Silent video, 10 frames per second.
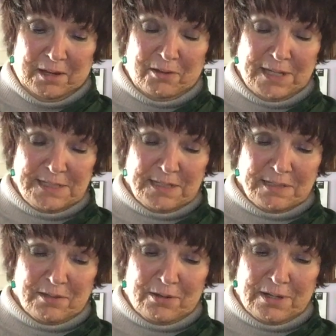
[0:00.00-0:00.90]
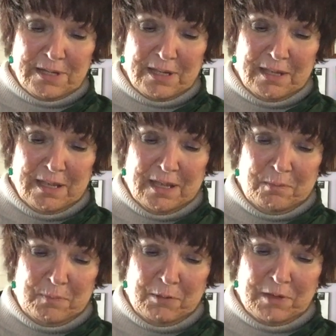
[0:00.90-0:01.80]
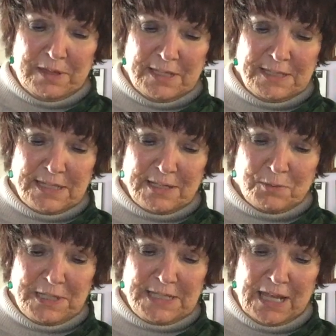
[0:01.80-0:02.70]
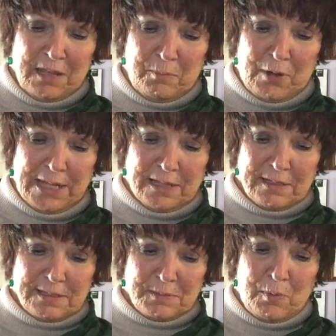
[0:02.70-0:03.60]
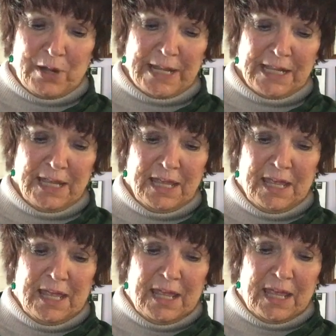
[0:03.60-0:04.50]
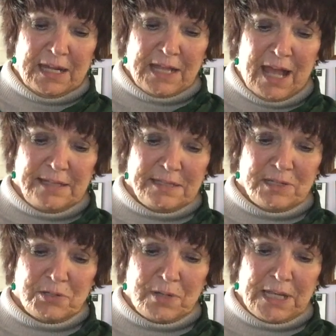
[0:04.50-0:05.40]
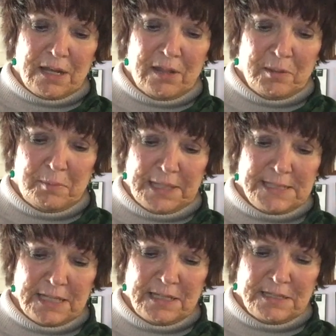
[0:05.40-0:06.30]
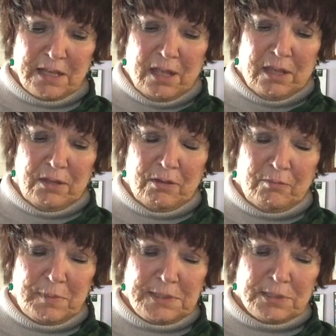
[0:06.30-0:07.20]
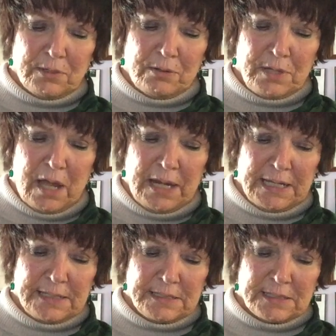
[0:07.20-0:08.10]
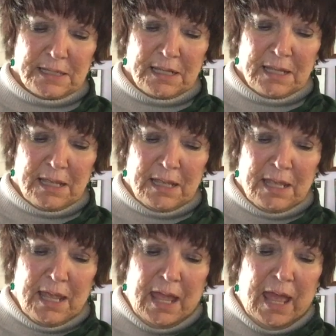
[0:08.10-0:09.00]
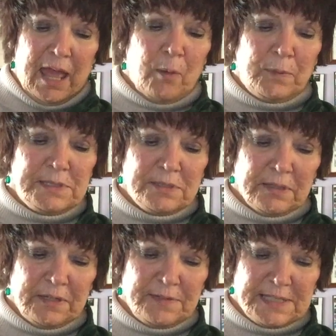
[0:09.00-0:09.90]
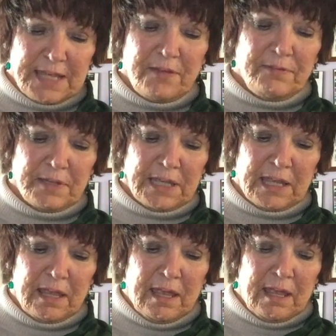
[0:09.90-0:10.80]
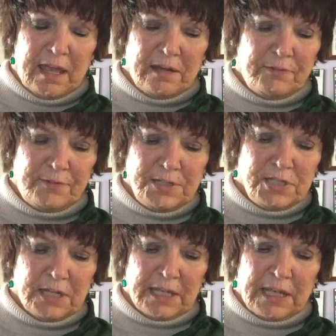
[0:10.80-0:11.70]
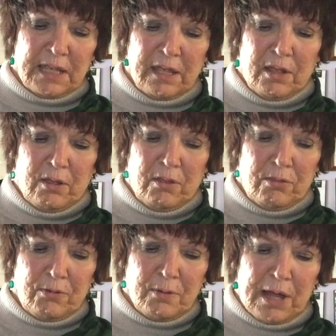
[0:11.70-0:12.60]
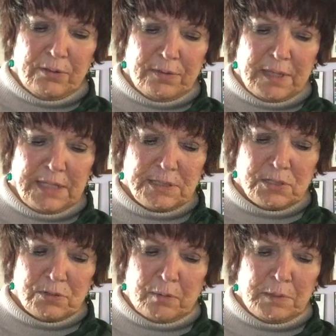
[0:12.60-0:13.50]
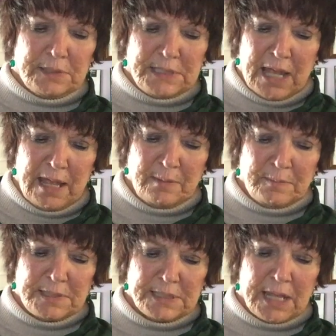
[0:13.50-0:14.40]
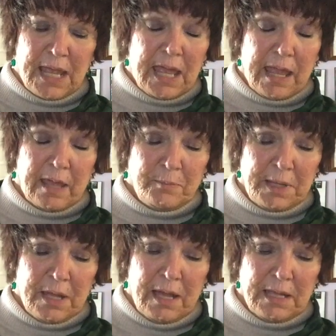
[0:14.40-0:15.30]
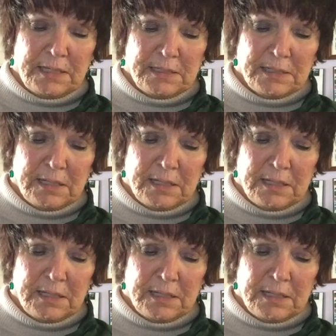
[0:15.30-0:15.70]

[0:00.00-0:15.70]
Gracious Lord, be with us as we take a break this morning and concentrate on the blessings you have bestowed on us. Help us to live safely and efficiently throughout these troubled times and beyond.